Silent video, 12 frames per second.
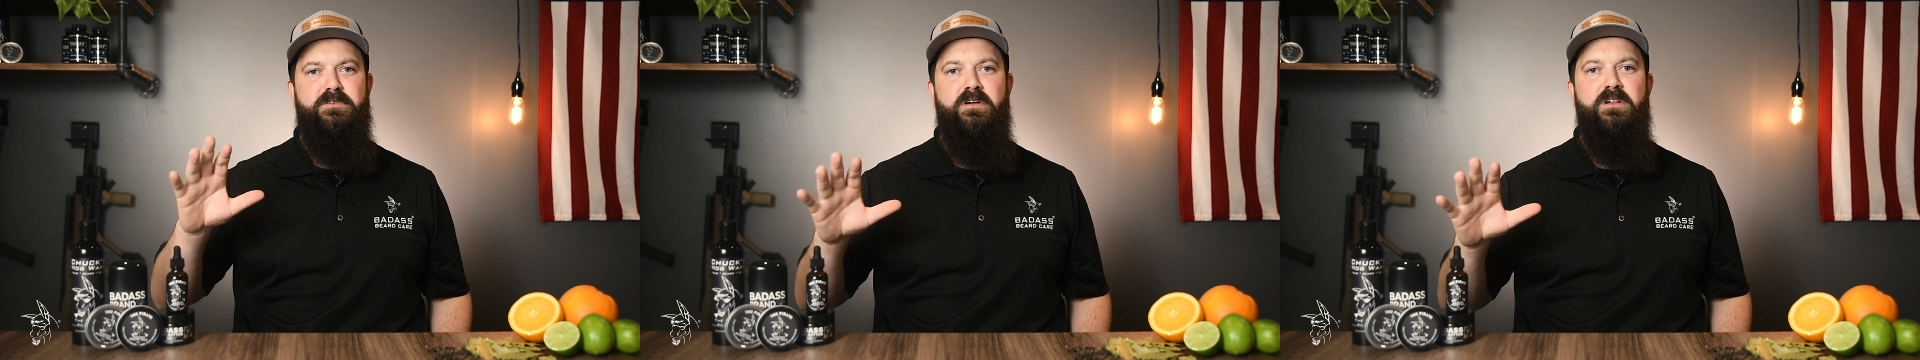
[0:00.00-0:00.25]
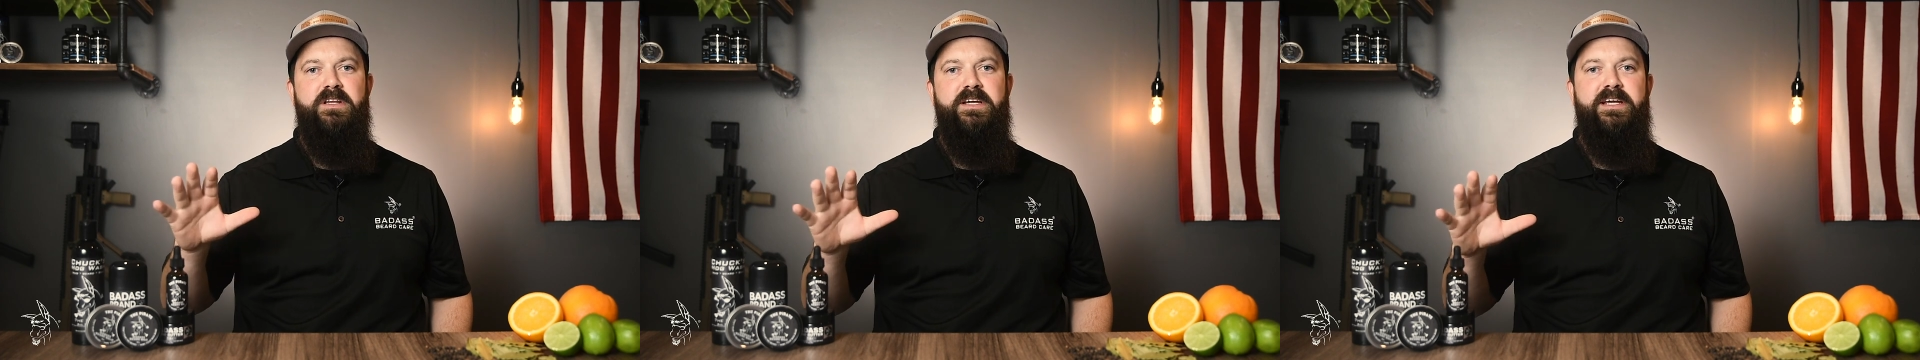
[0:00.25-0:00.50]

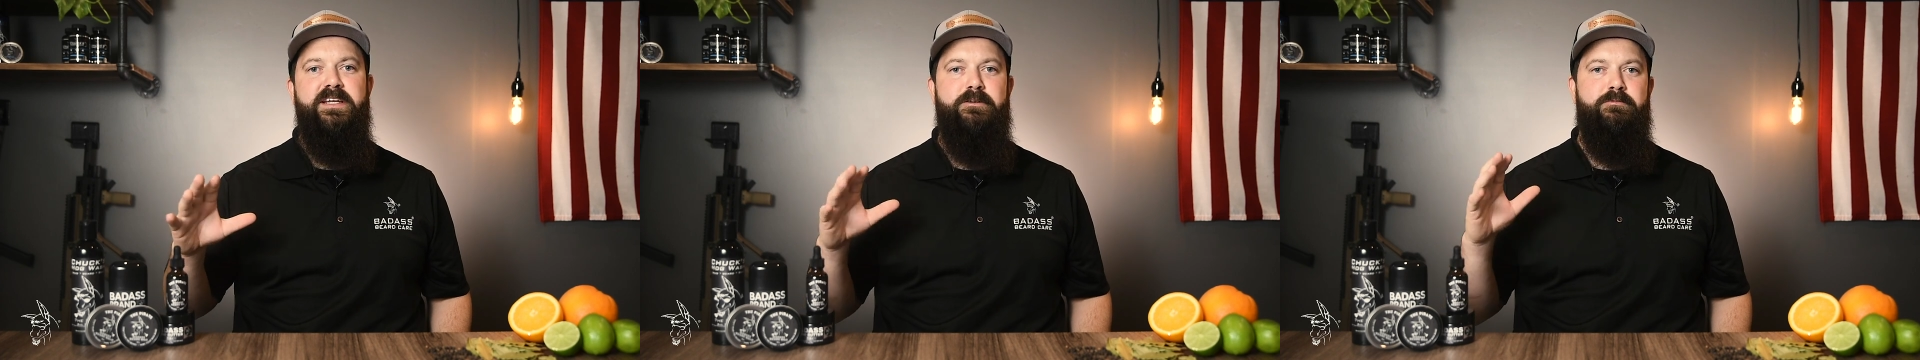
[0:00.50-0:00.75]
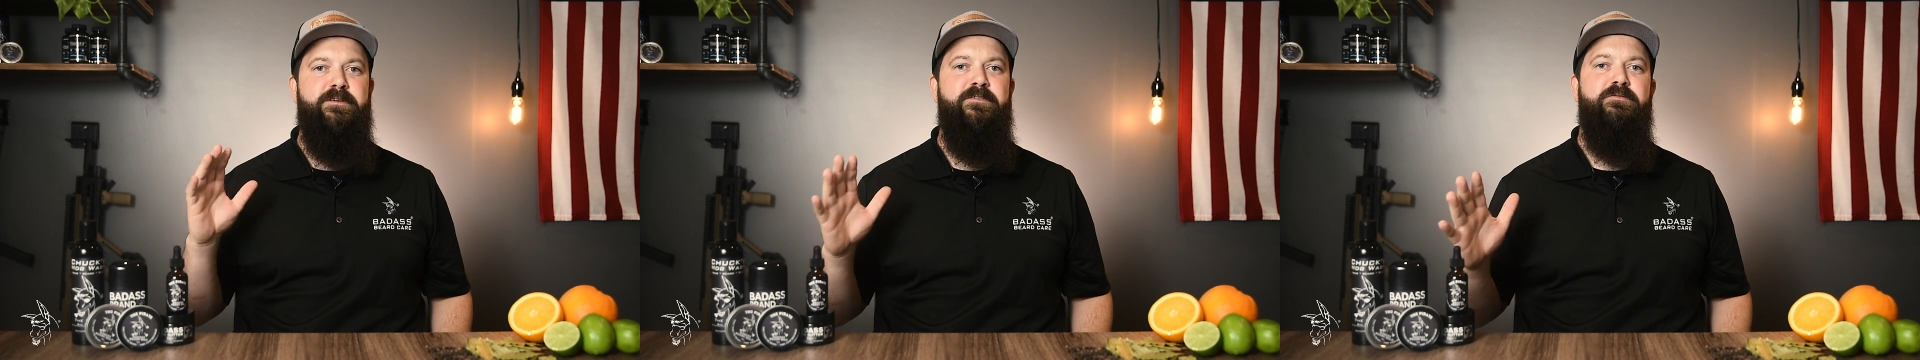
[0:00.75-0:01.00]
clean, and
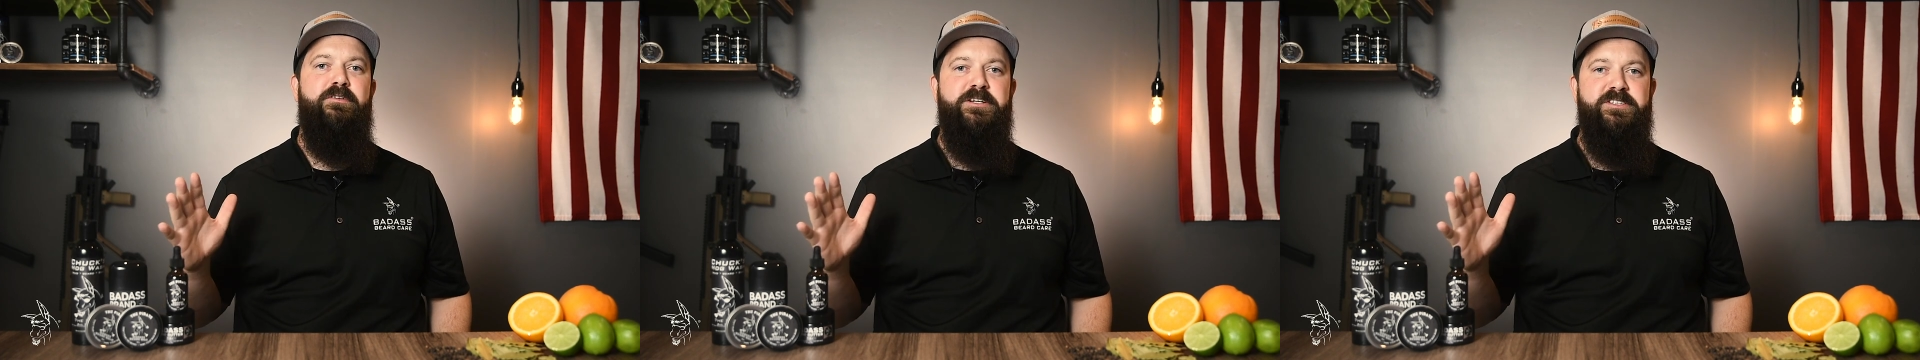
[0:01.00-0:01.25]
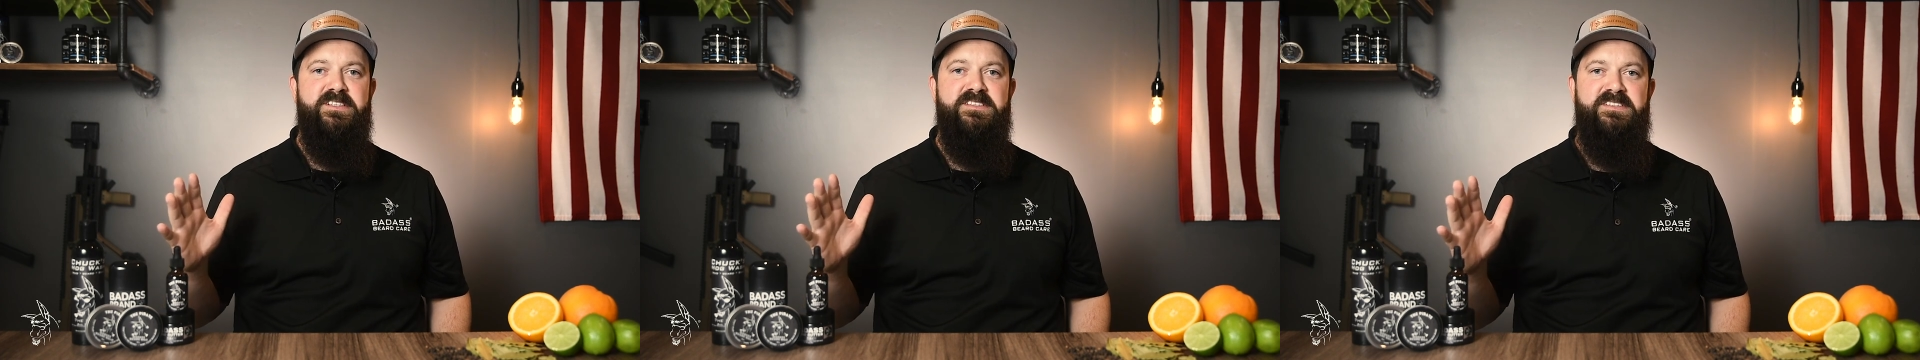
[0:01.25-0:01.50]

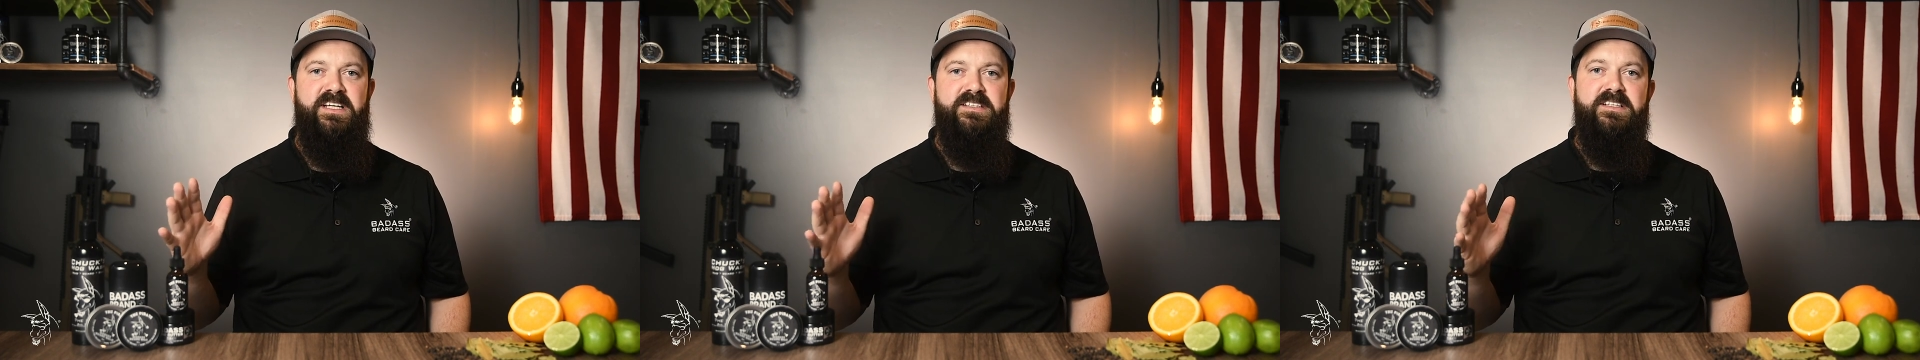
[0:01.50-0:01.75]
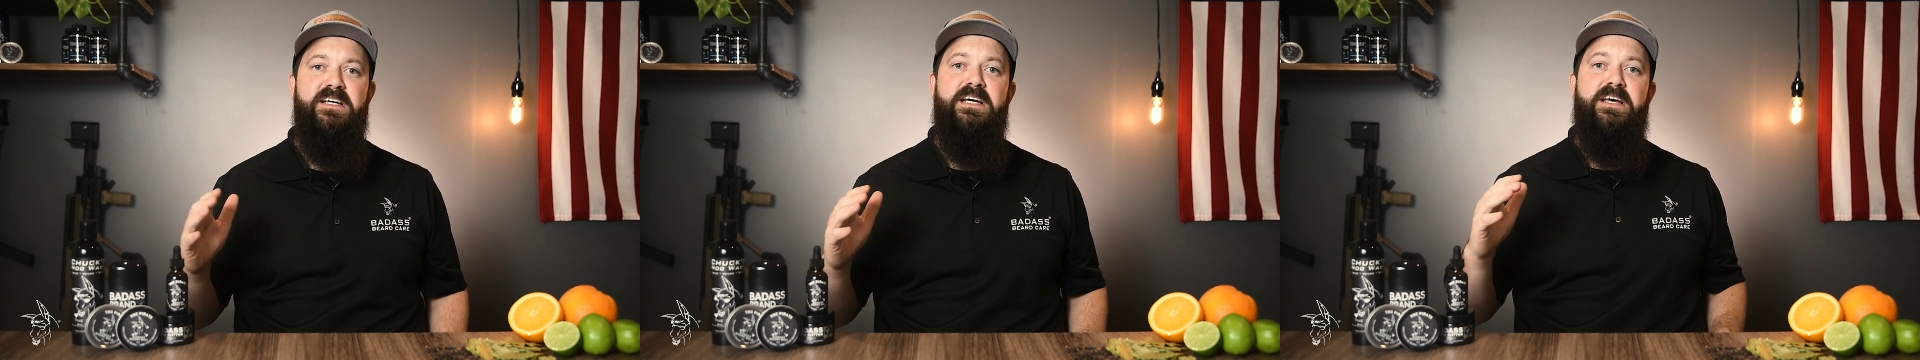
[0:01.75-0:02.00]
refreshing
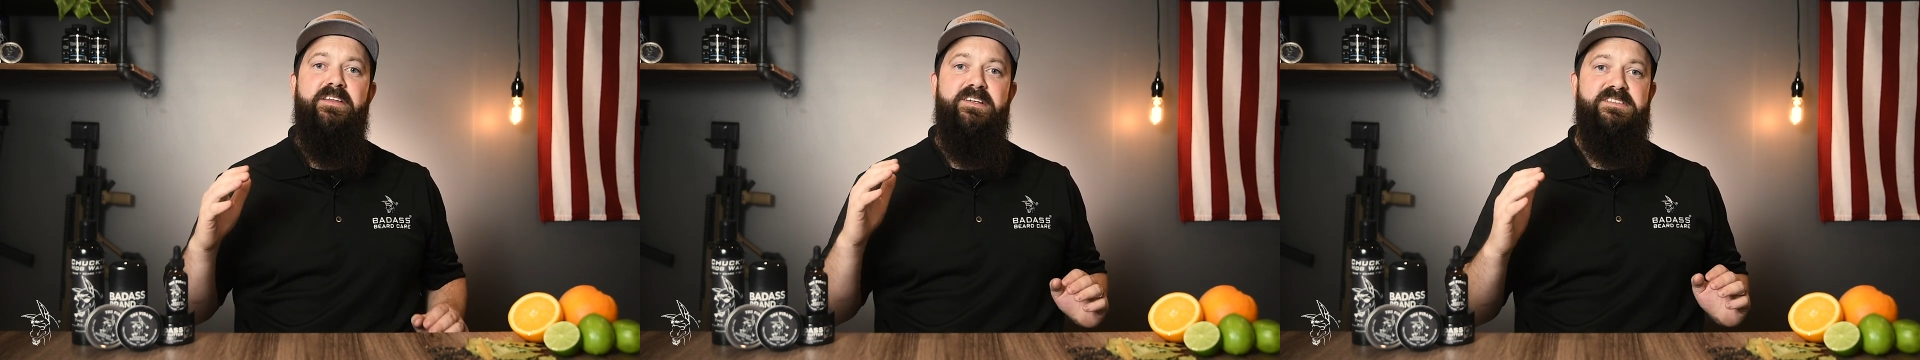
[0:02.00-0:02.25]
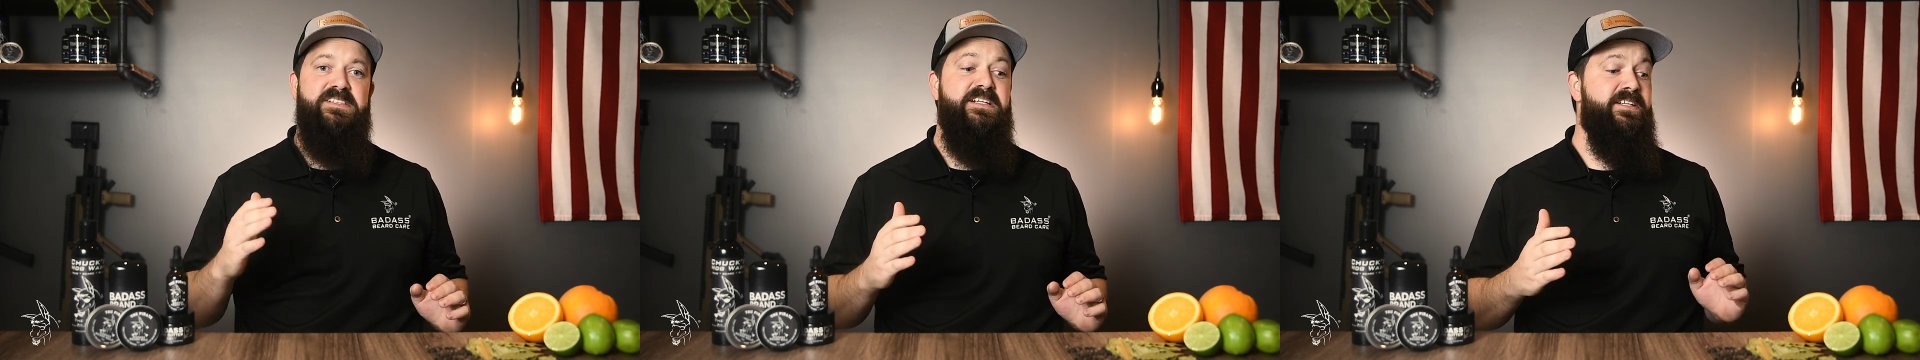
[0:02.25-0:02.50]
scent
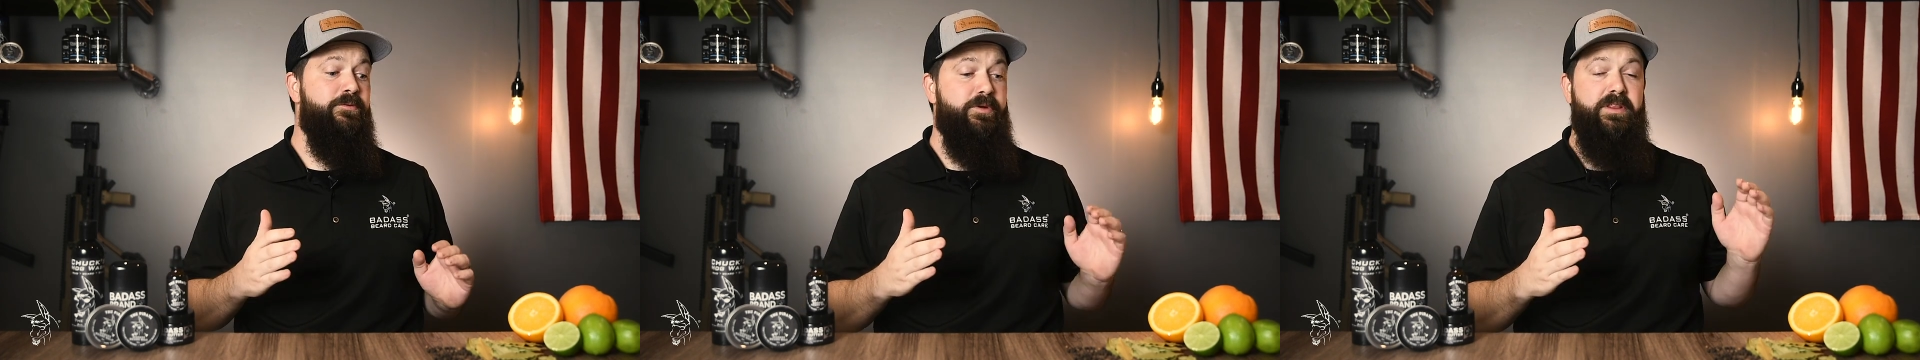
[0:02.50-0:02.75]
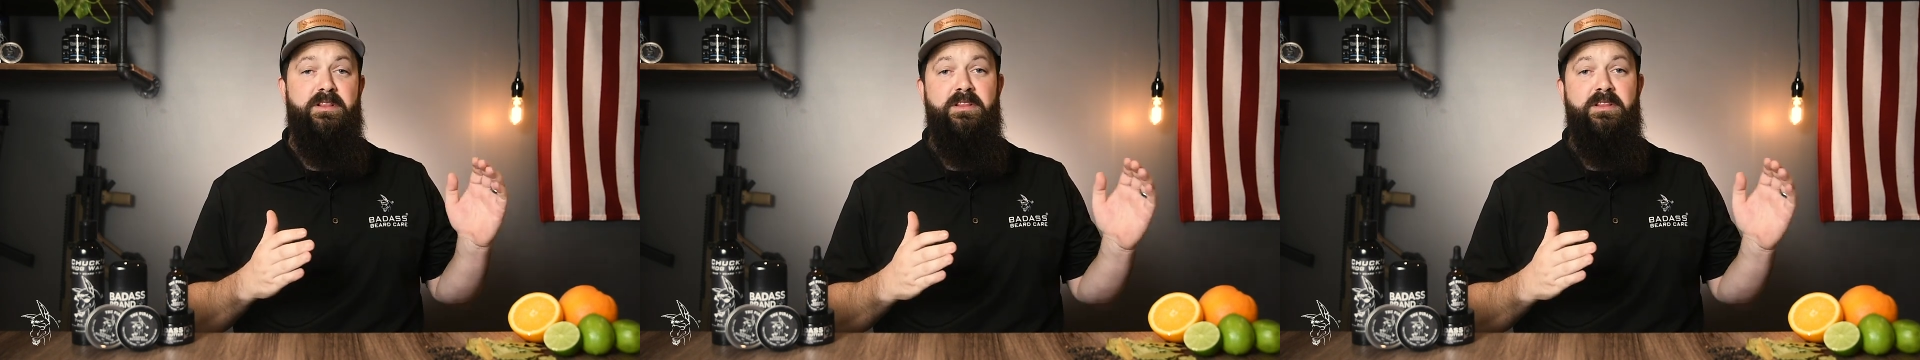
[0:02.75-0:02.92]
that's scented with